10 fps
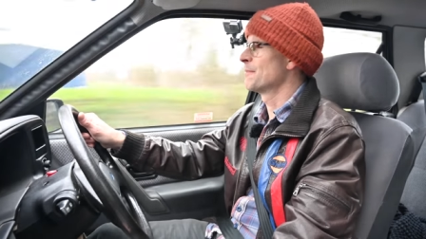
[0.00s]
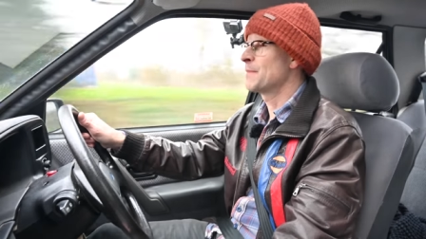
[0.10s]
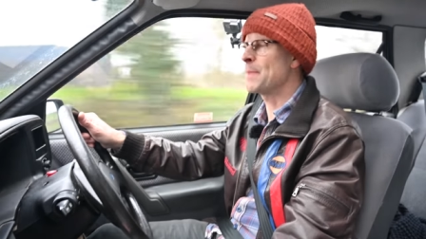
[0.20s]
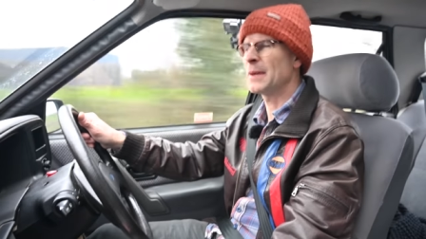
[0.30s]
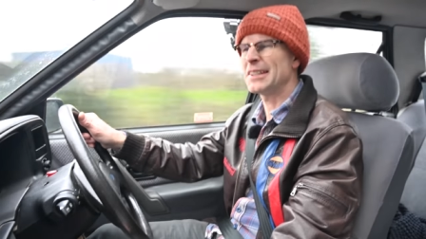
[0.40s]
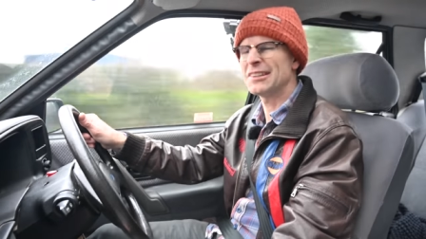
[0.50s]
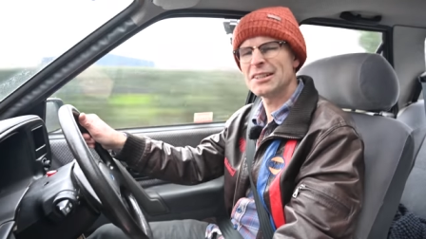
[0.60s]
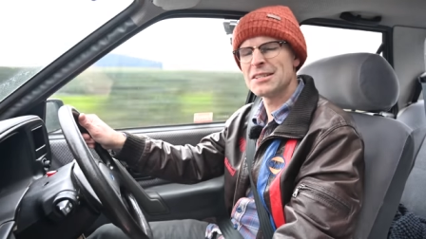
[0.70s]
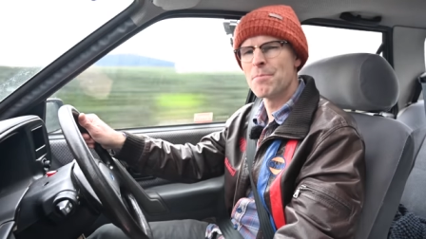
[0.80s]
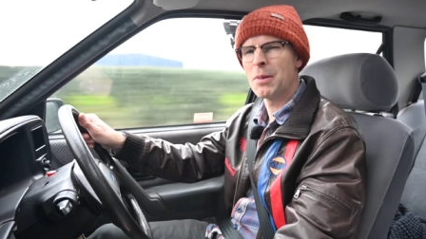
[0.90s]
people less
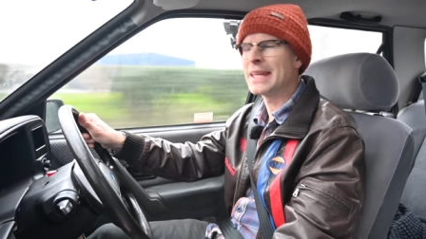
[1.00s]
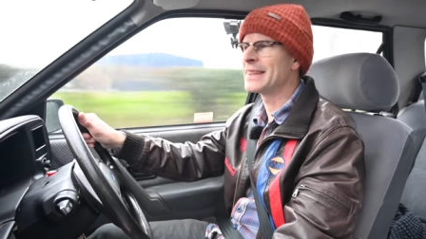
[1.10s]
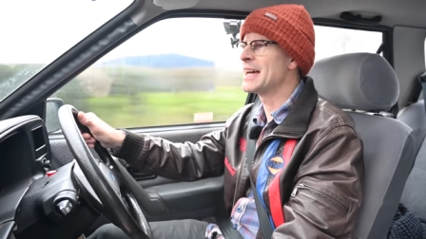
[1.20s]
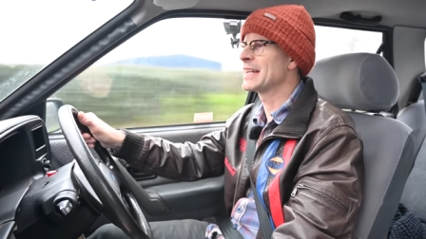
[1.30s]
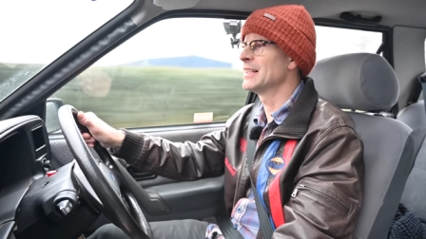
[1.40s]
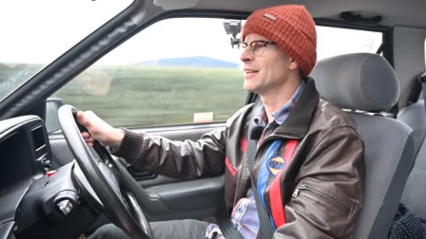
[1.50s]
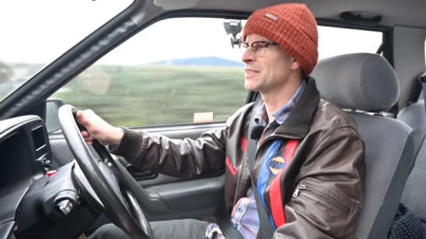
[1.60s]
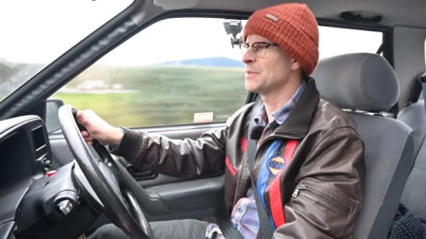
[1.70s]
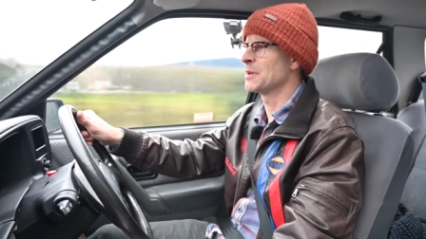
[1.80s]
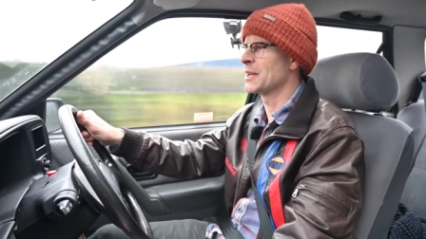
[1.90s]
likely to bling their cars
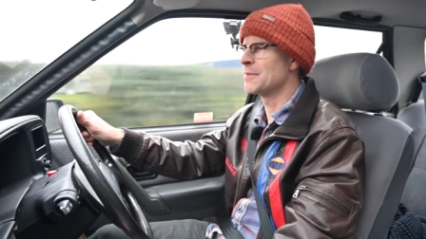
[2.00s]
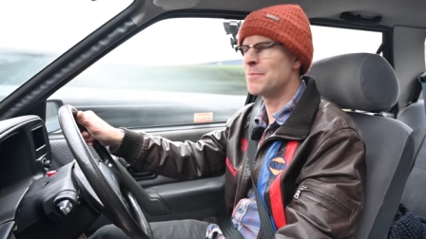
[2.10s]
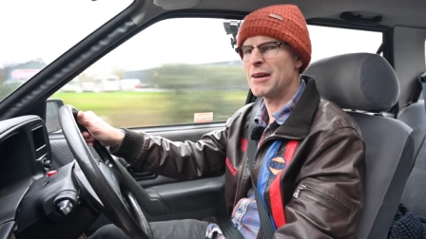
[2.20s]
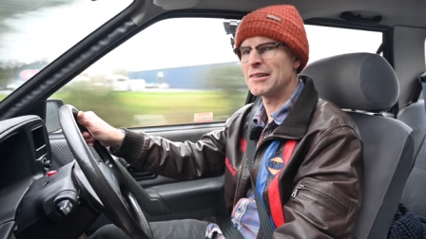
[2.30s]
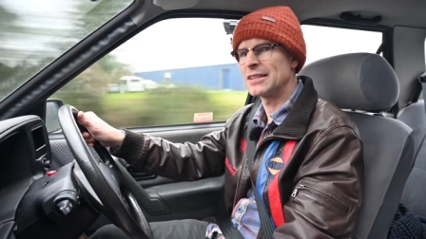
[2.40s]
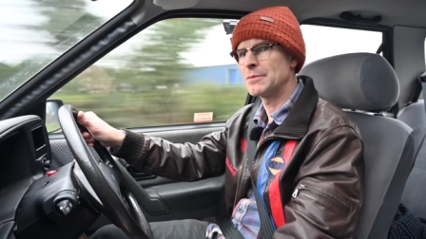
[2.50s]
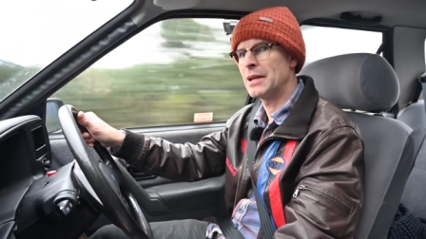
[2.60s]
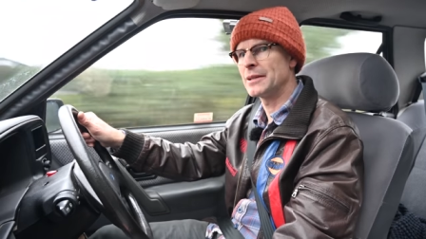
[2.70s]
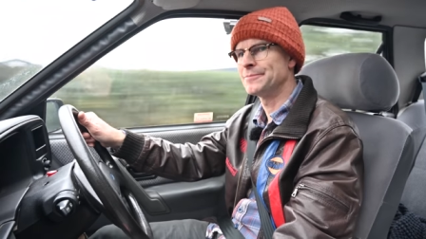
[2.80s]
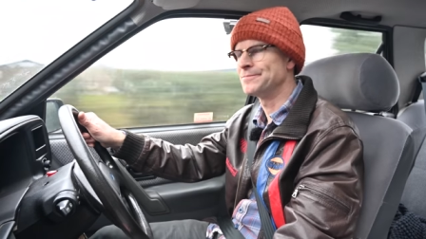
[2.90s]
up in an embarrassing
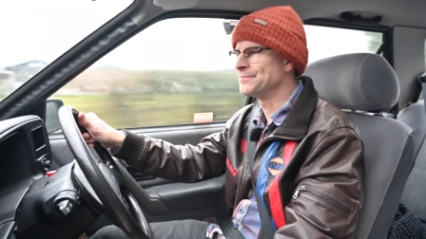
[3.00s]
manner.